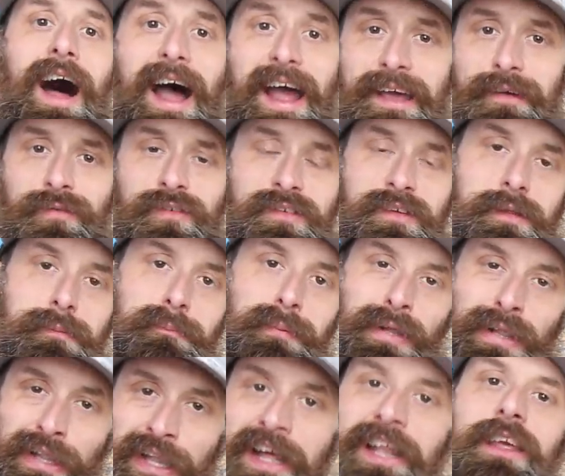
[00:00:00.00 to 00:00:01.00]
I have seen
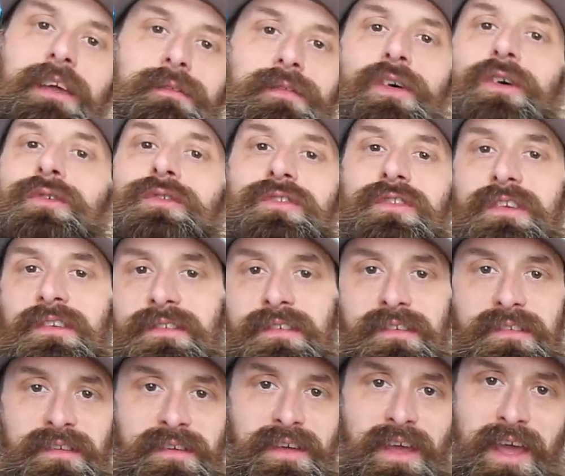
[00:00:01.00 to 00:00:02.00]
plenty of those
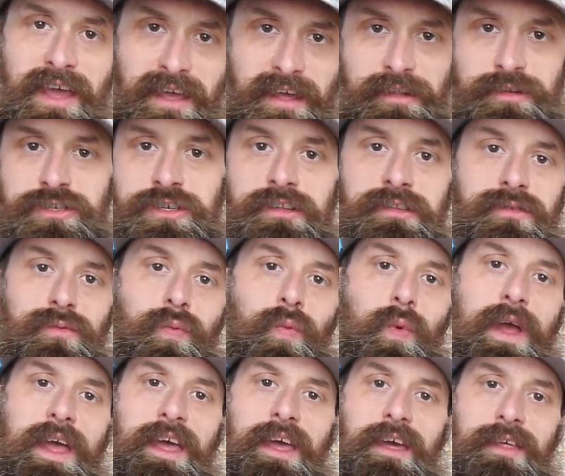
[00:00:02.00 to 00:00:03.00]
CCTA engines
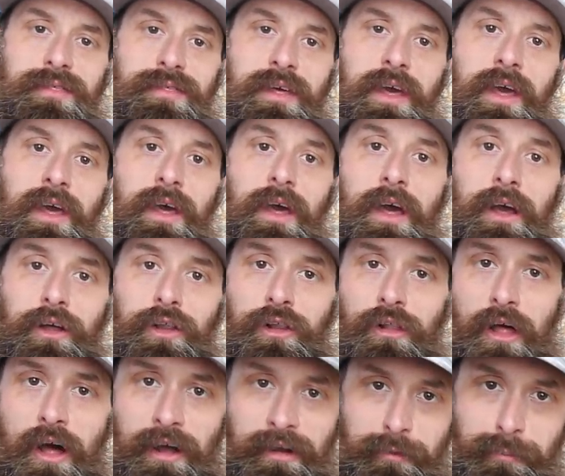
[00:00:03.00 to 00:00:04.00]
with
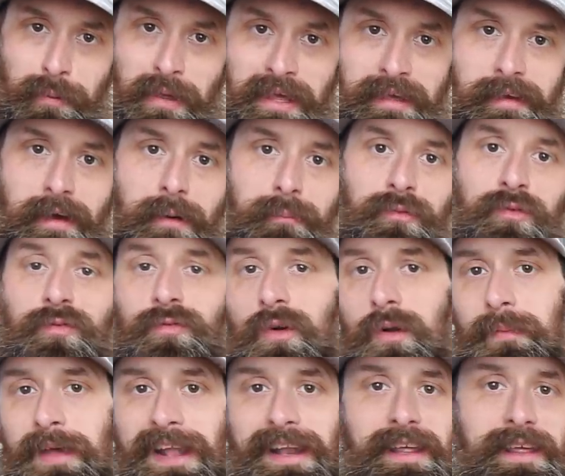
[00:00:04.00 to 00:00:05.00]
clogged pickups
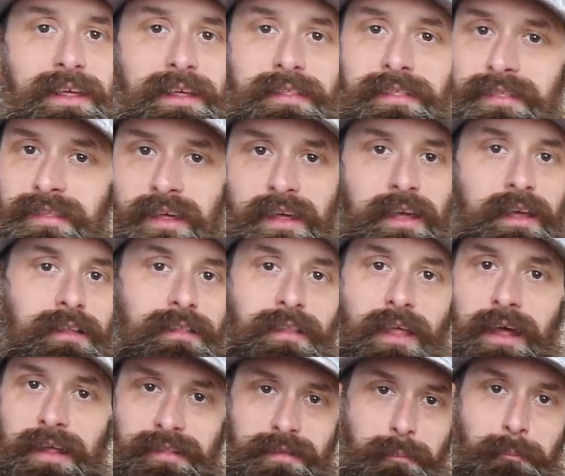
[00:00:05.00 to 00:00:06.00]
from anything
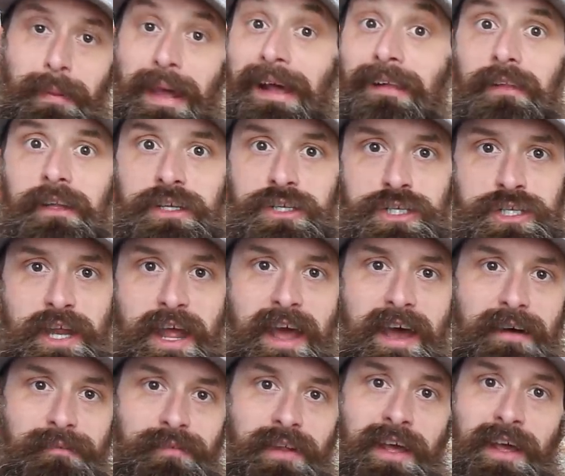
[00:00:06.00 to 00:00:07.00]
like the balance
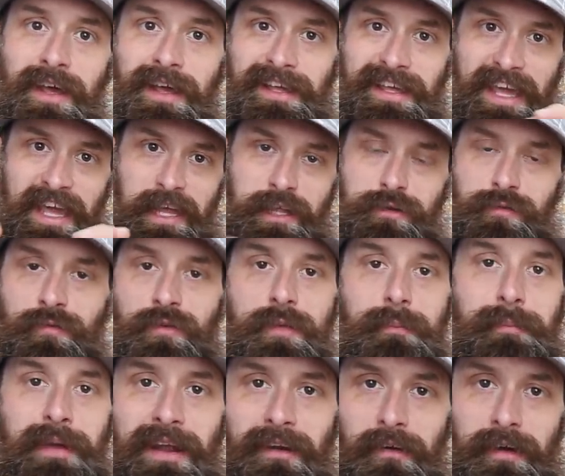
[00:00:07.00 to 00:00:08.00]
shaft cage for
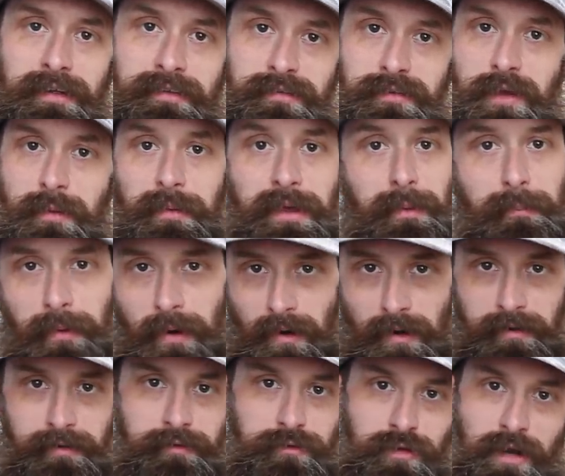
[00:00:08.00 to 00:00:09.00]
the bearings coming
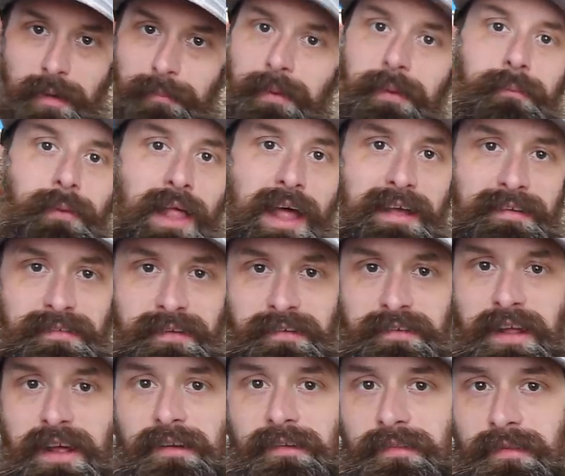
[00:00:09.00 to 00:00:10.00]
apart and dropping
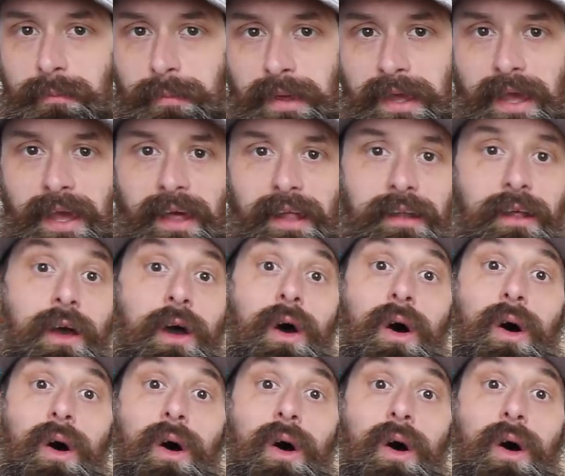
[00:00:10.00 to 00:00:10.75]
plastic down in the pan,